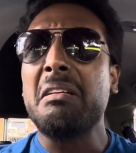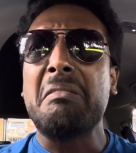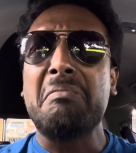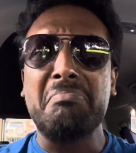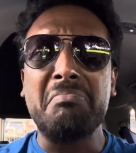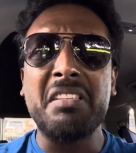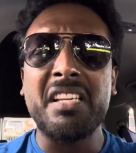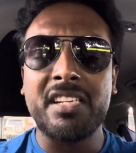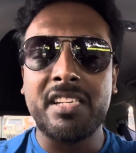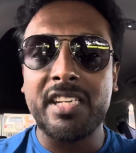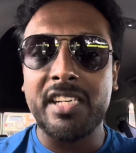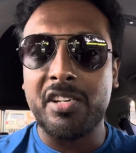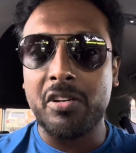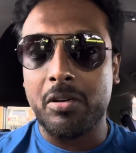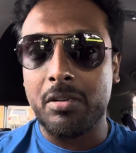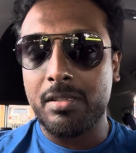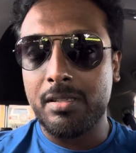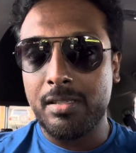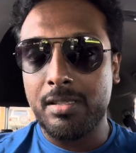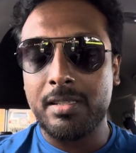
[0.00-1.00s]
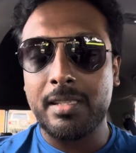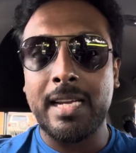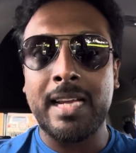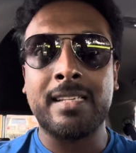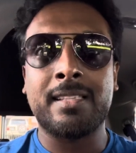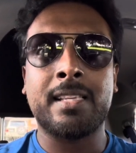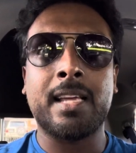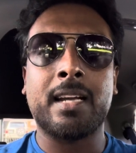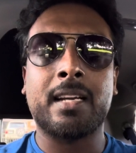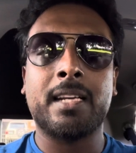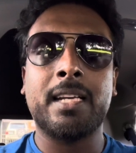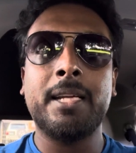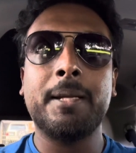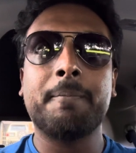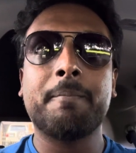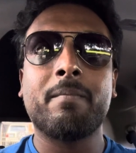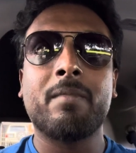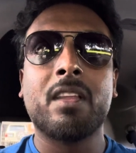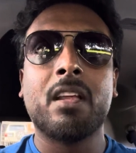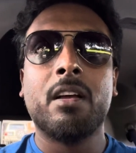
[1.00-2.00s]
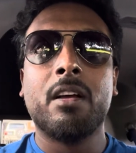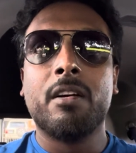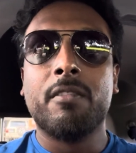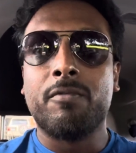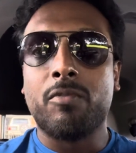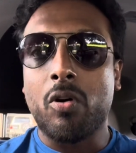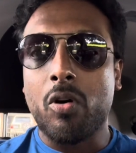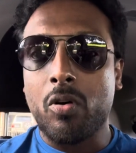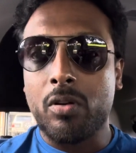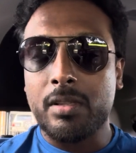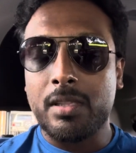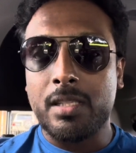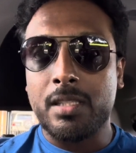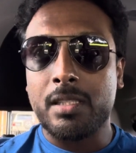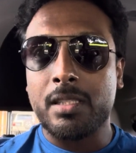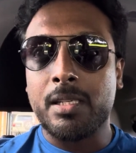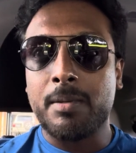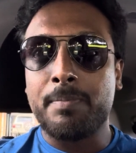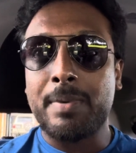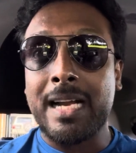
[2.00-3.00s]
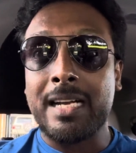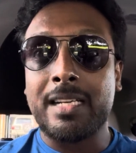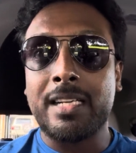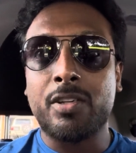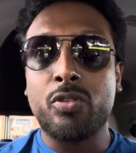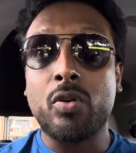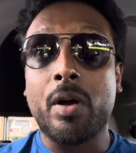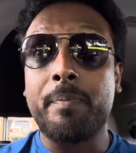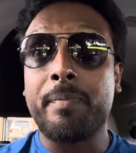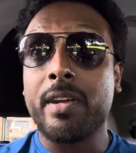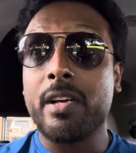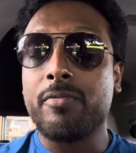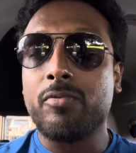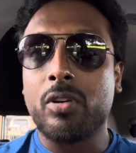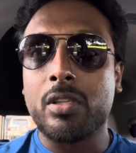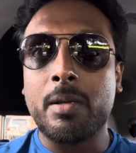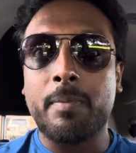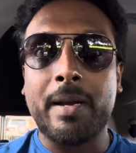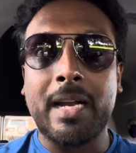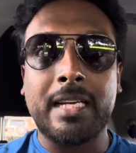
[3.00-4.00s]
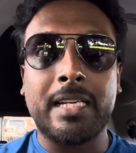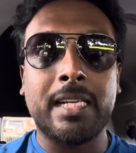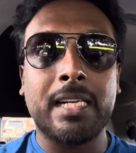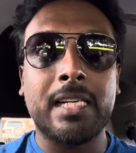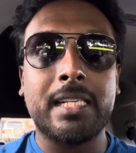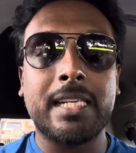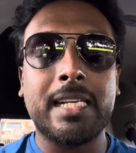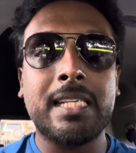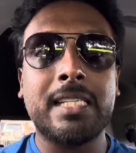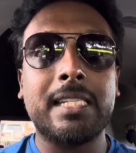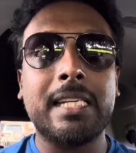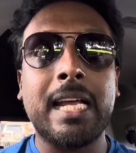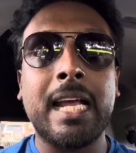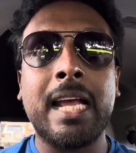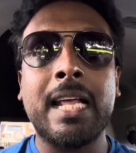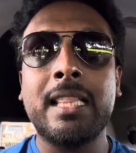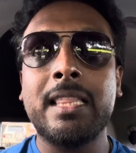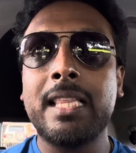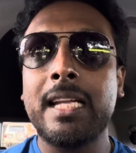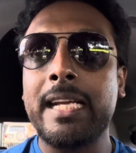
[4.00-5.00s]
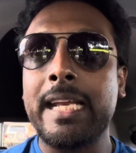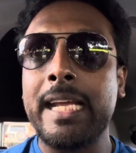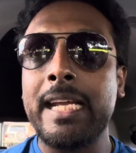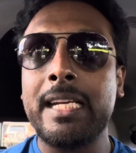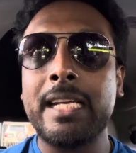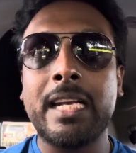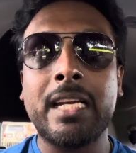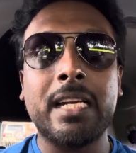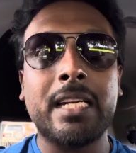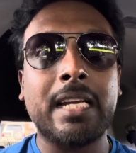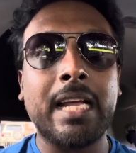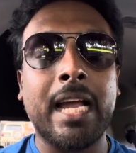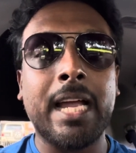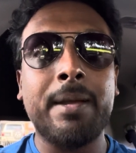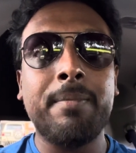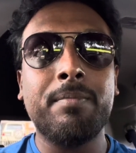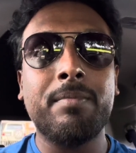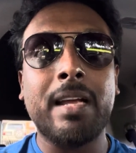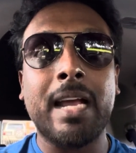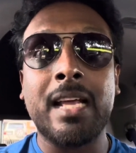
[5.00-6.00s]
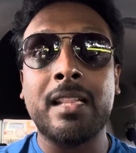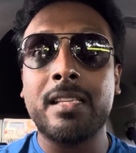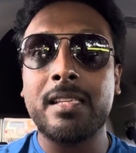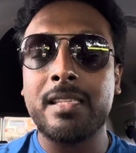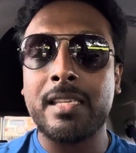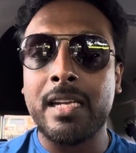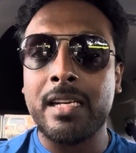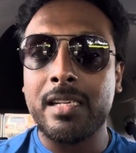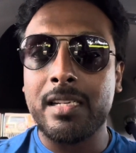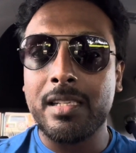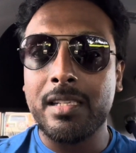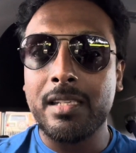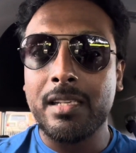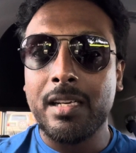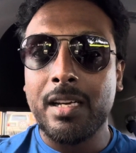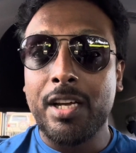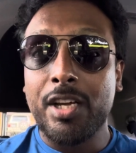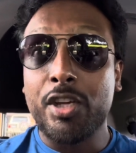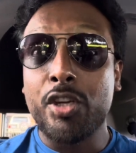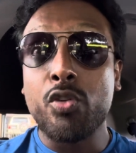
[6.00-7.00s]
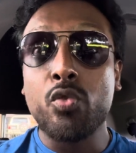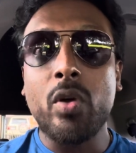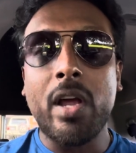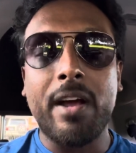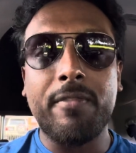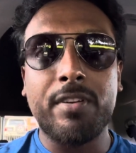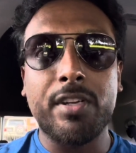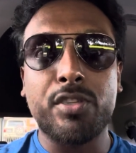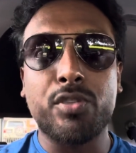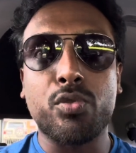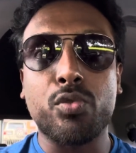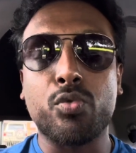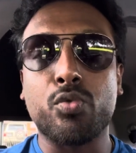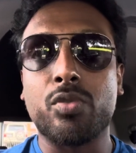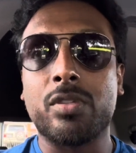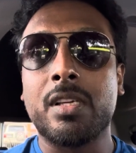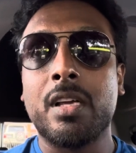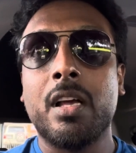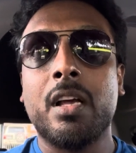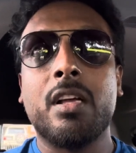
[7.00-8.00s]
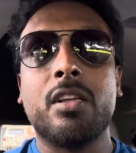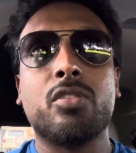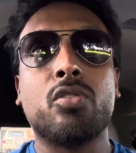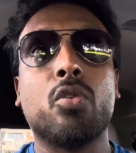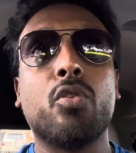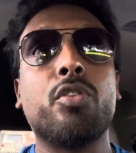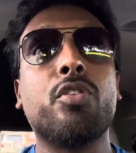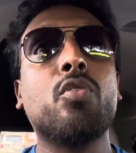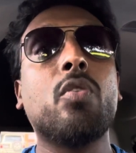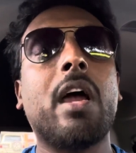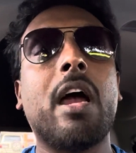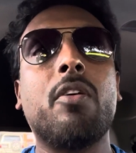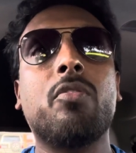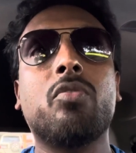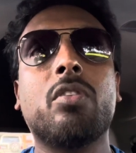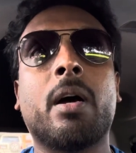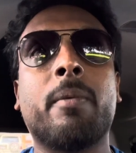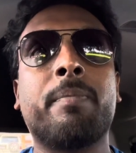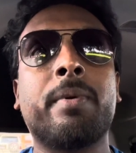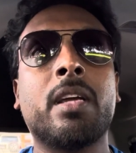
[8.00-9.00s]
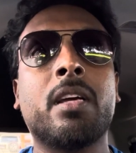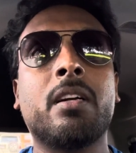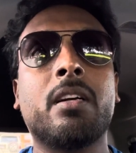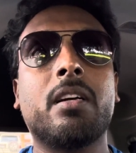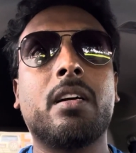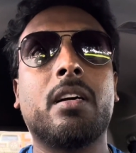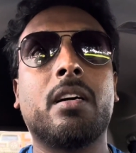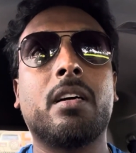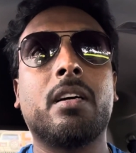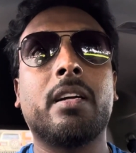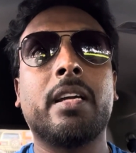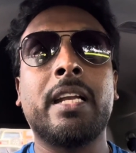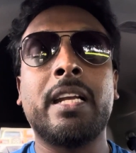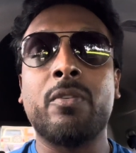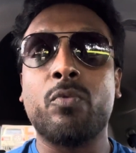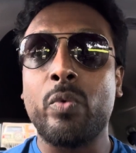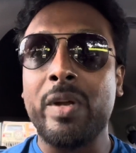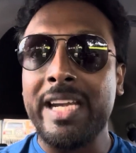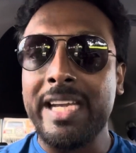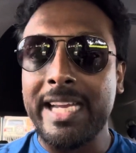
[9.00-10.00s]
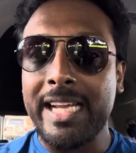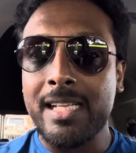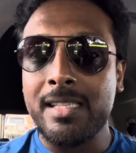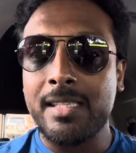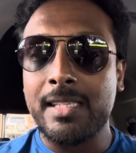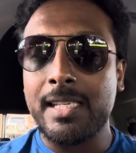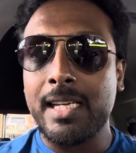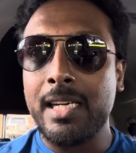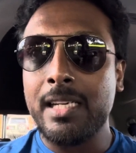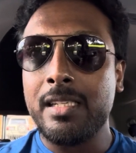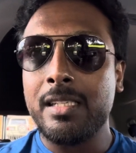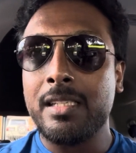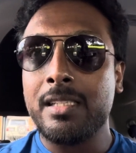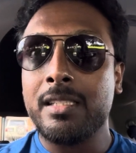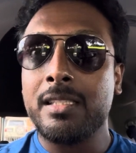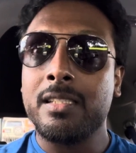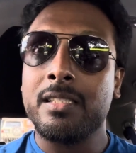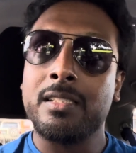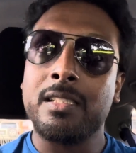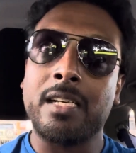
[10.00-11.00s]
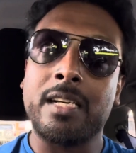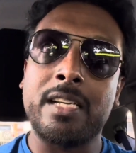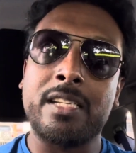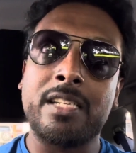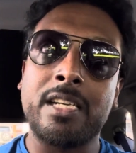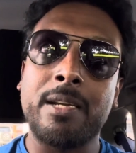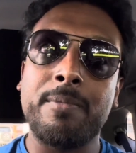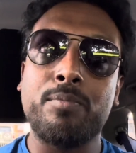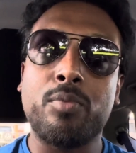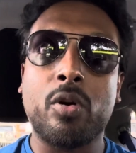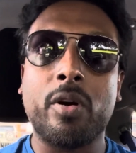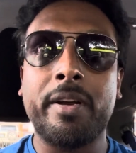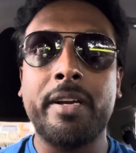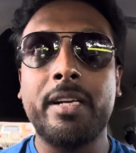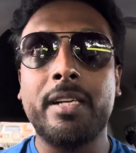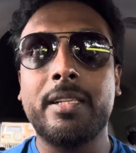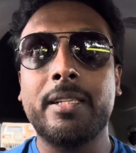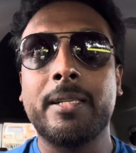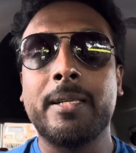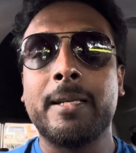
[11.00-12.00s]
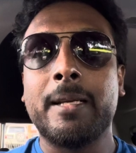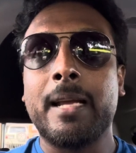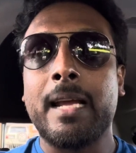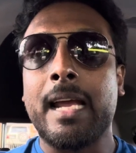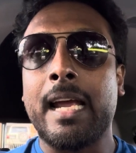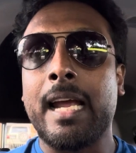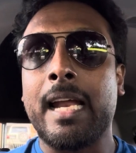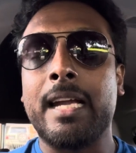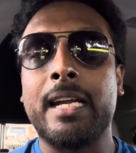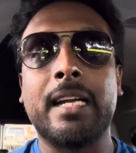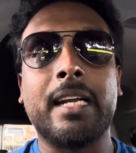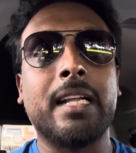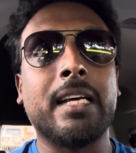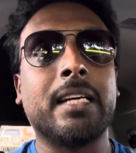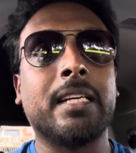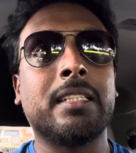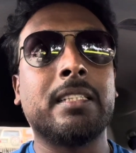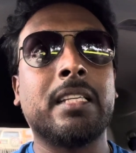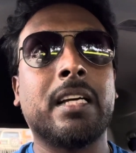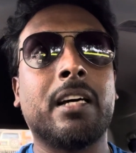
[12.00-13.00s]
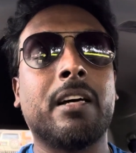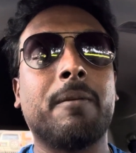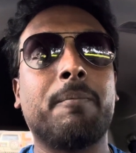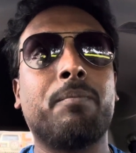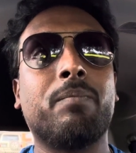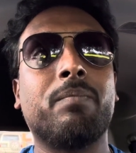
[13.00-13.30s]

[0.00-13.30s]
$60 exactly for the practice to appear for the practical test, and the date and the time and the center you have to choose. So you have to appear in VTNZ, the testing point, and the